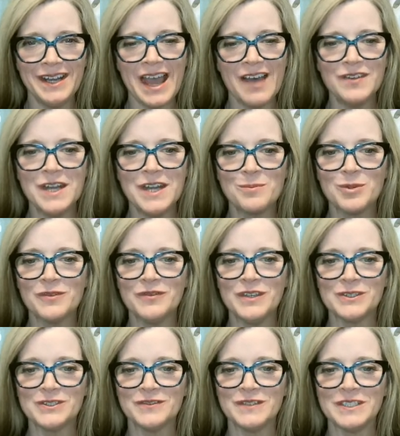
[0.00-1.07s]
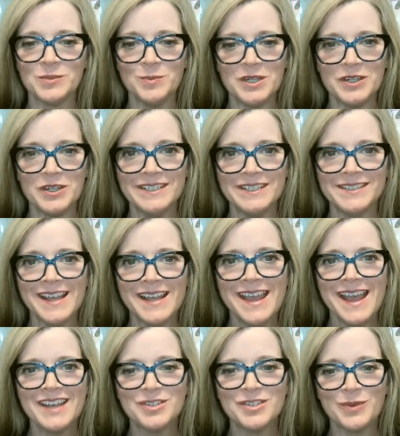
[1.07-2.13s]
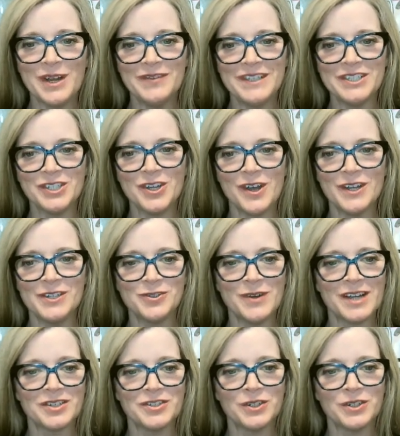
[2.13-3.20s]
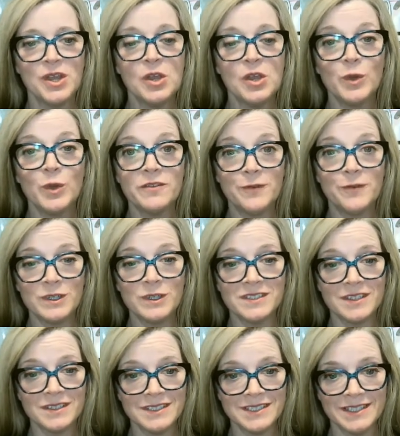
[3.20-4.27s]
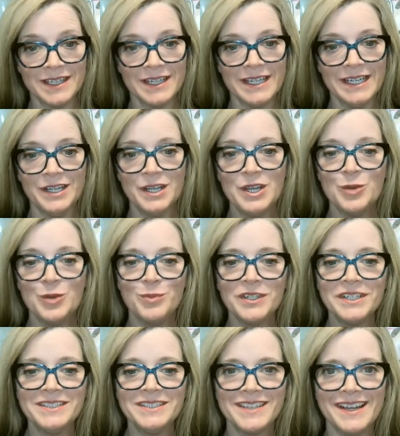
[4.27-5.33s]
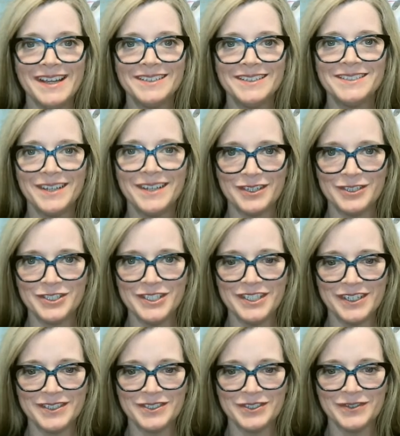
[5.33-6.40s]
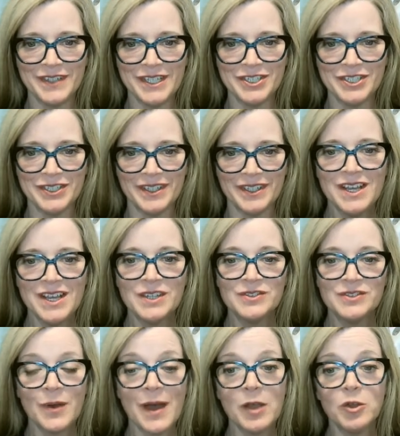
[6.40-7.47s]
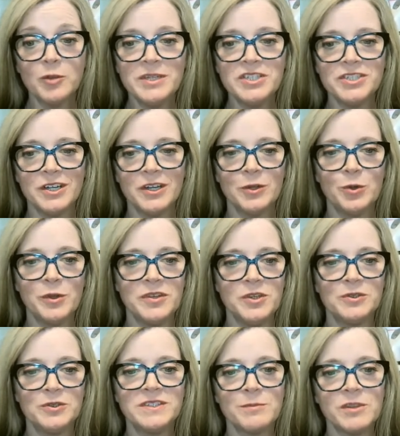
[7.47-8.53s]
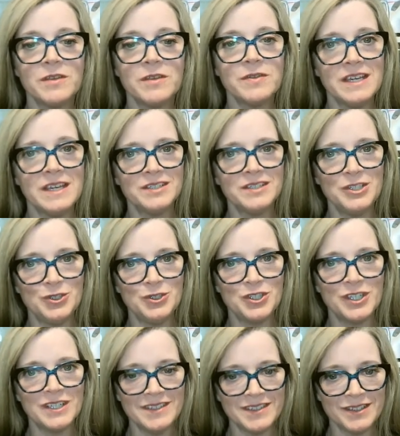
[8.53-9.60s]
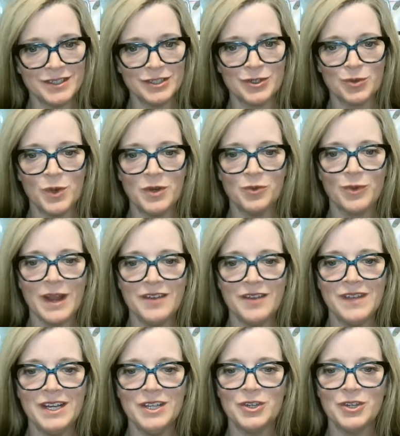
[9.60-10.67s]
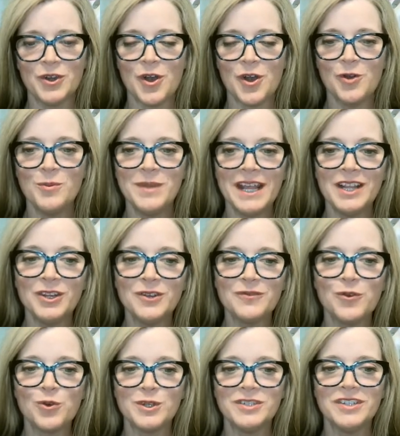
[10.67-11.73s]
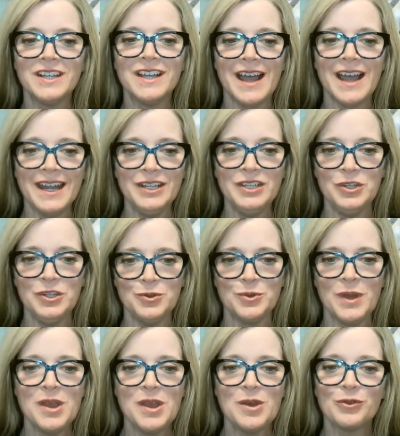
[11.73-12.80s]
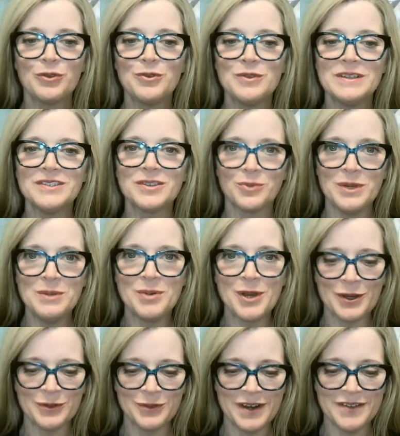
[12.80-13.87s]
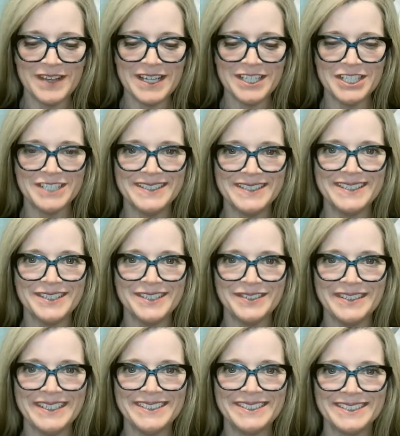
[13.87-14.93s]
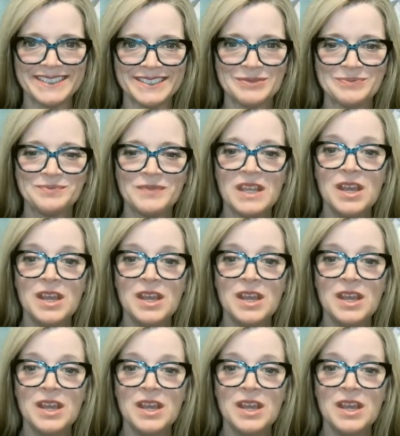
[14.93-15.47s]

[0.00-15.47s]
and have a number of years of experience as a renovation contractor with a focus on design, building science, and energy conservation. So I will be sharing with you some of the things that you should consider when renovating your home, and I look forward to guiding you through this three-part renovation series.